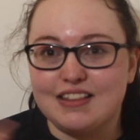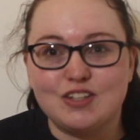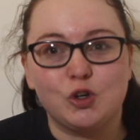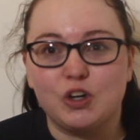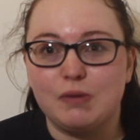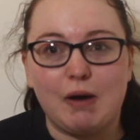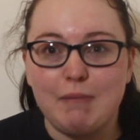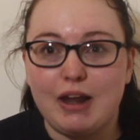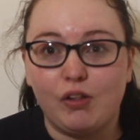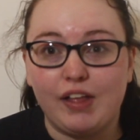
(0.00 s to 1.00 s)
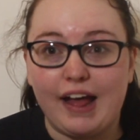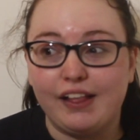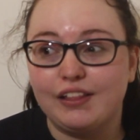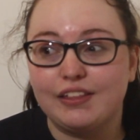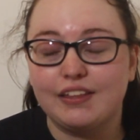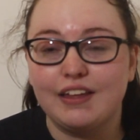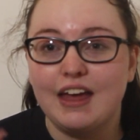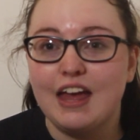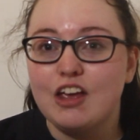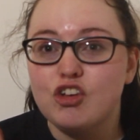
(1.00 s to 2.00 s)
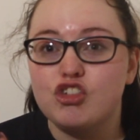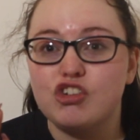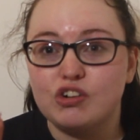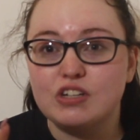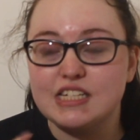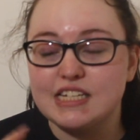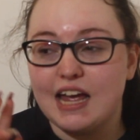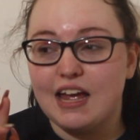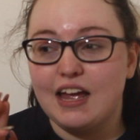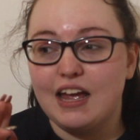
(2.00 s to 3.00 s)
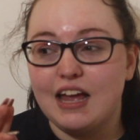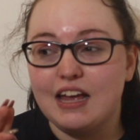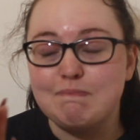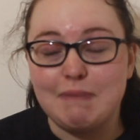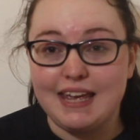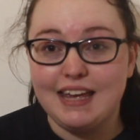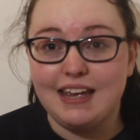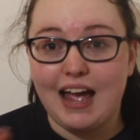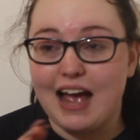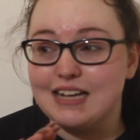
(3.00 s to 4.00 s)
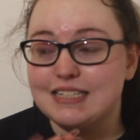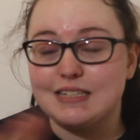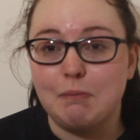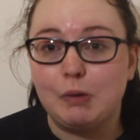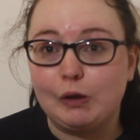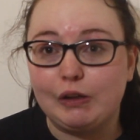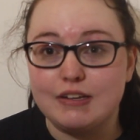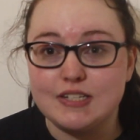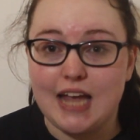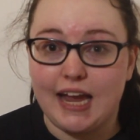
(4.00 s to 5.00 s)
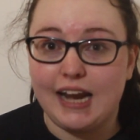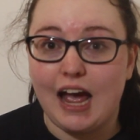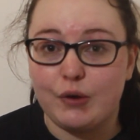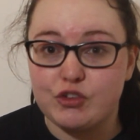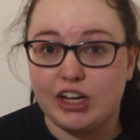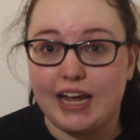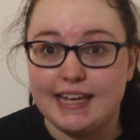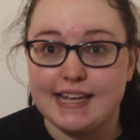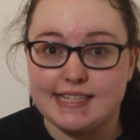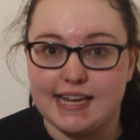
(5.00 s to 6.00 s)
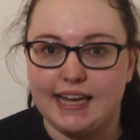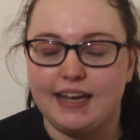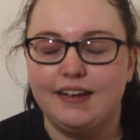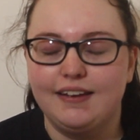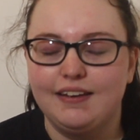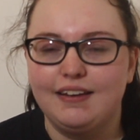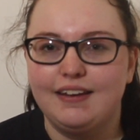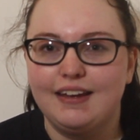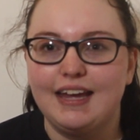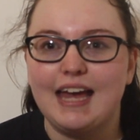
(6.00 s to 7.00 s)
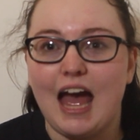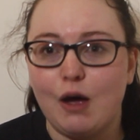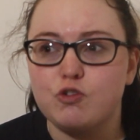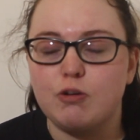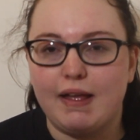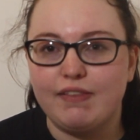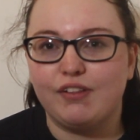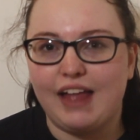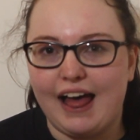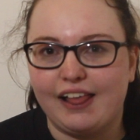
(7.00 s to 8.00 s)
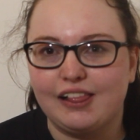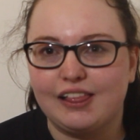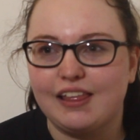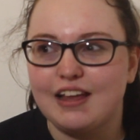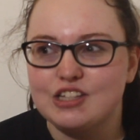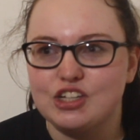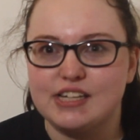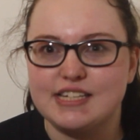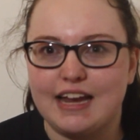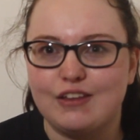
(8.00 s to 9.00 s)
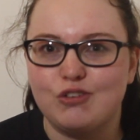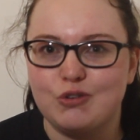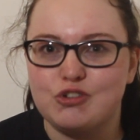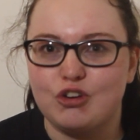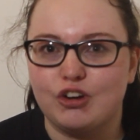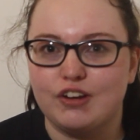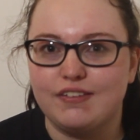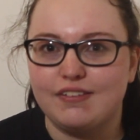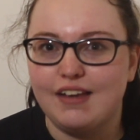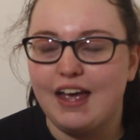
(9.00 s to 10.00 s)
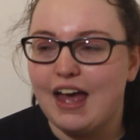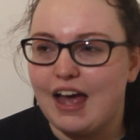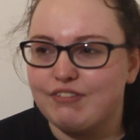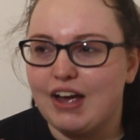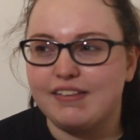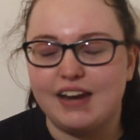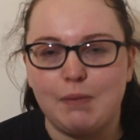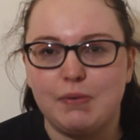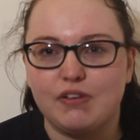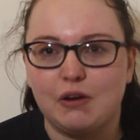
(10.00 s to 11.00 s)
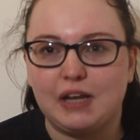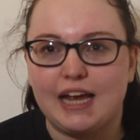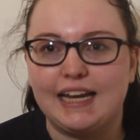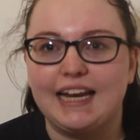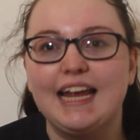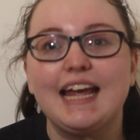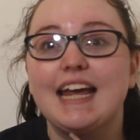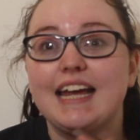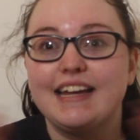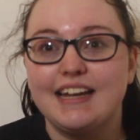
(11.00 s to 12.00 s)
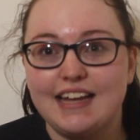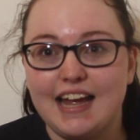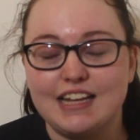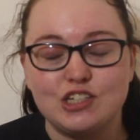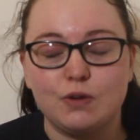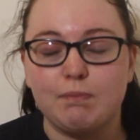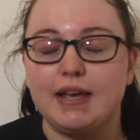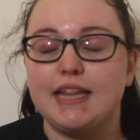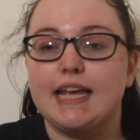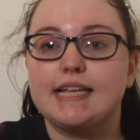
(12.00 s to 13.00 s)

talking about mental health should be as simple as saying, how do you like your tea? How's your mental health? Do you take 2 sugars? Have you had an episode lately? It should be the